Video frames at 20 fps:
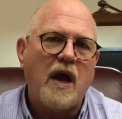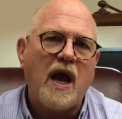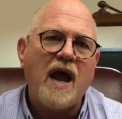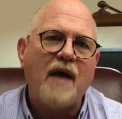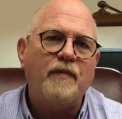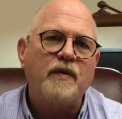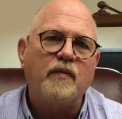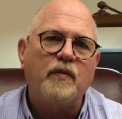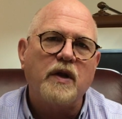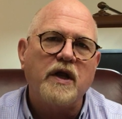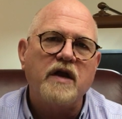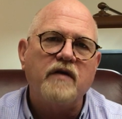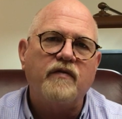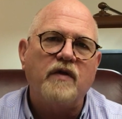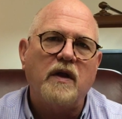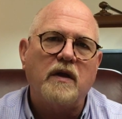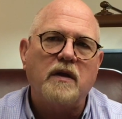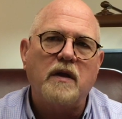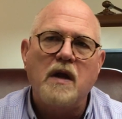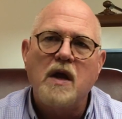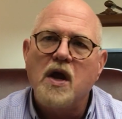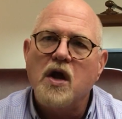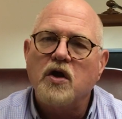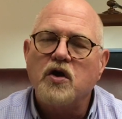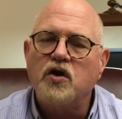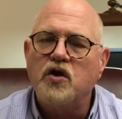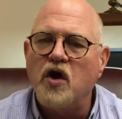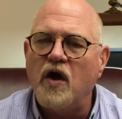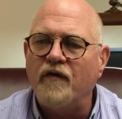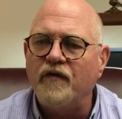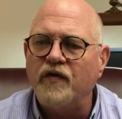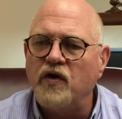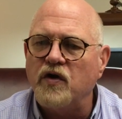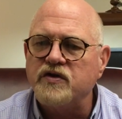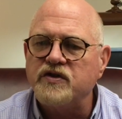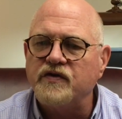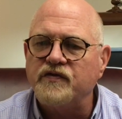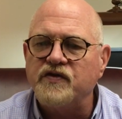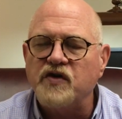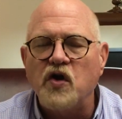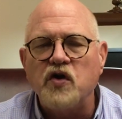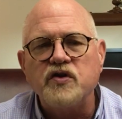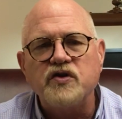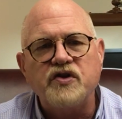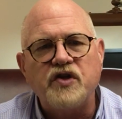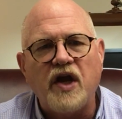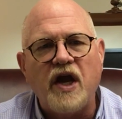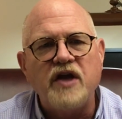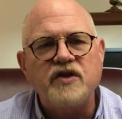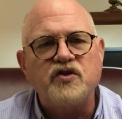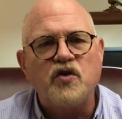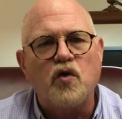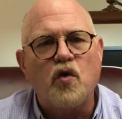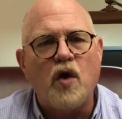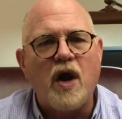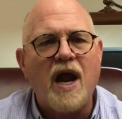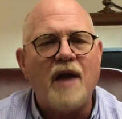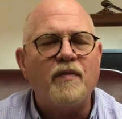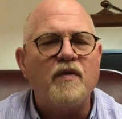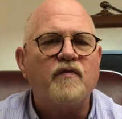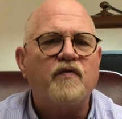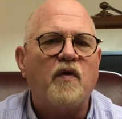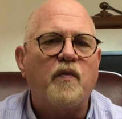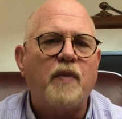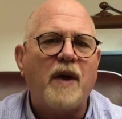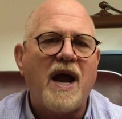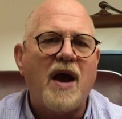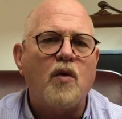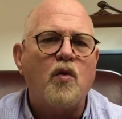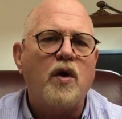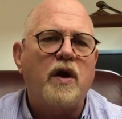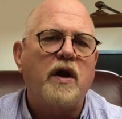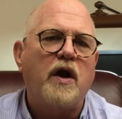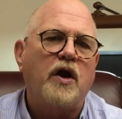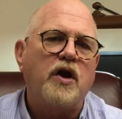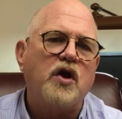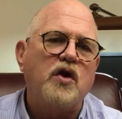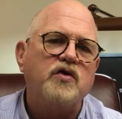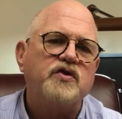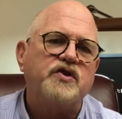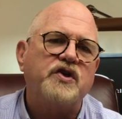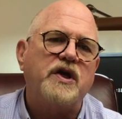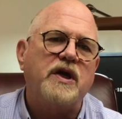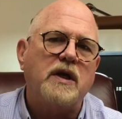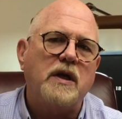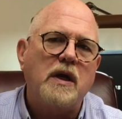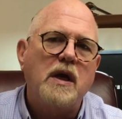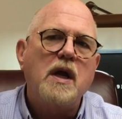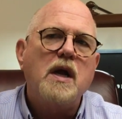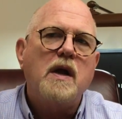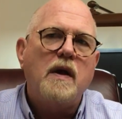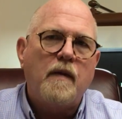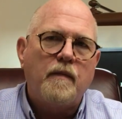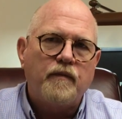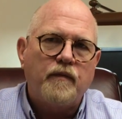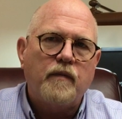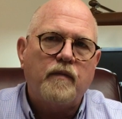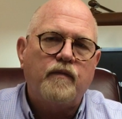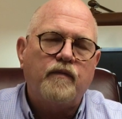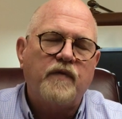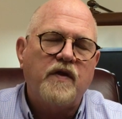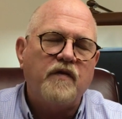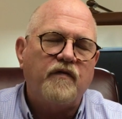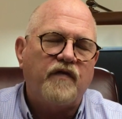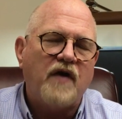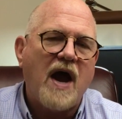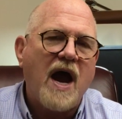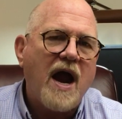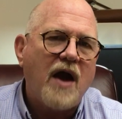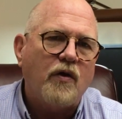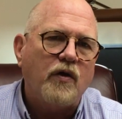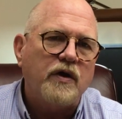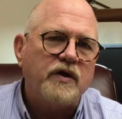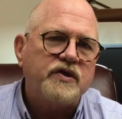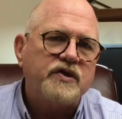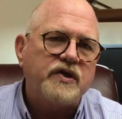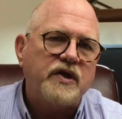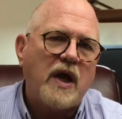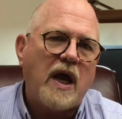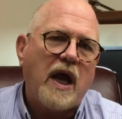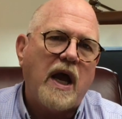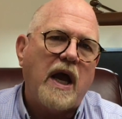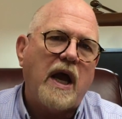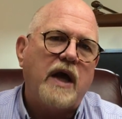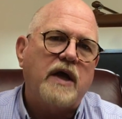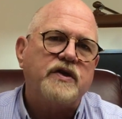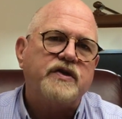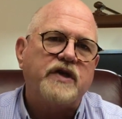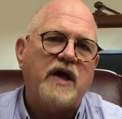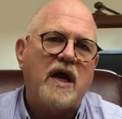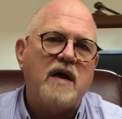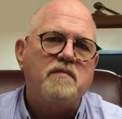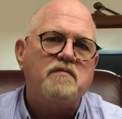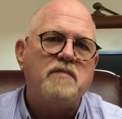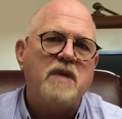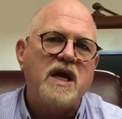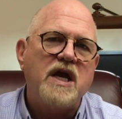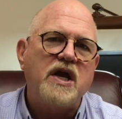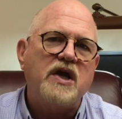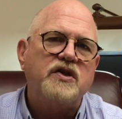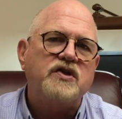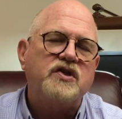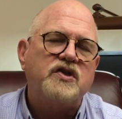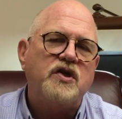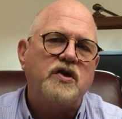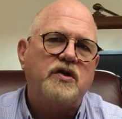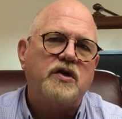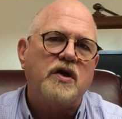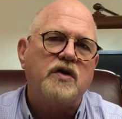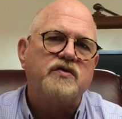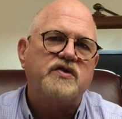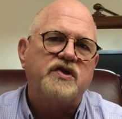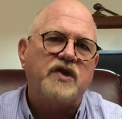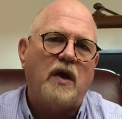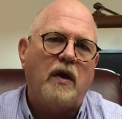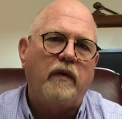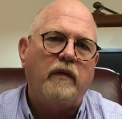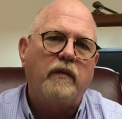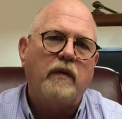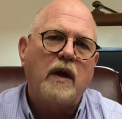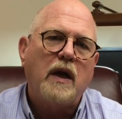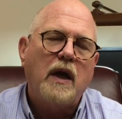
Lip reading: I happen to believe that governors of certain states are grabbing for power and they're using the virus as a means to do so.